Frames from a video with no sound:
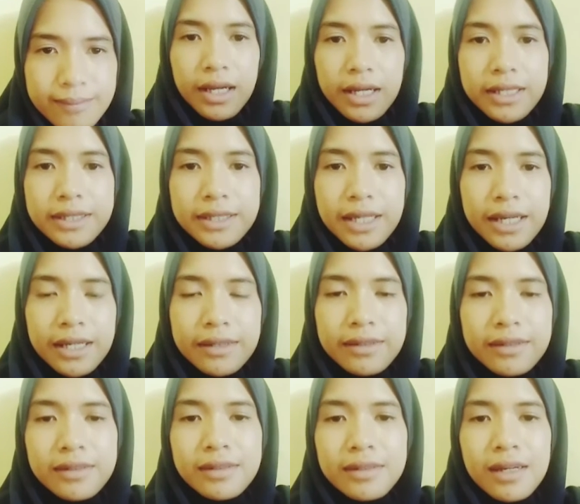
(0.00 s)
And then
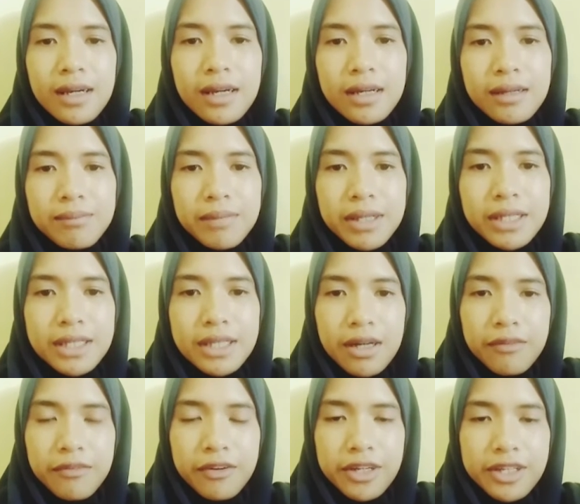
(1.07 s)
media,
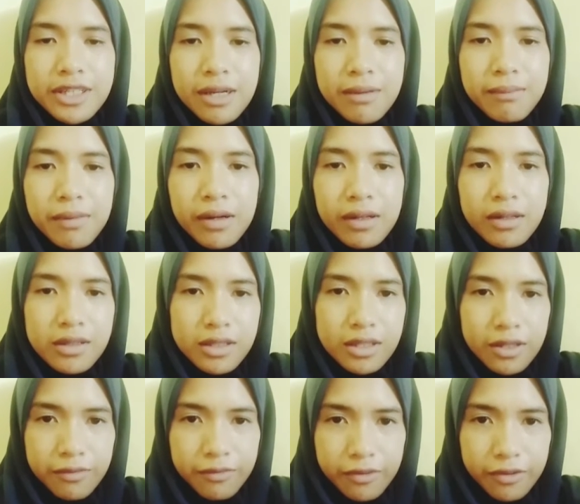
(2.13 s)
for example,
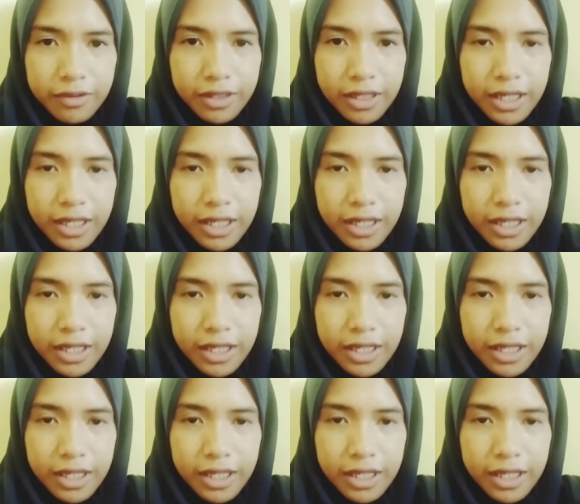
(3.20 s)
cell phone.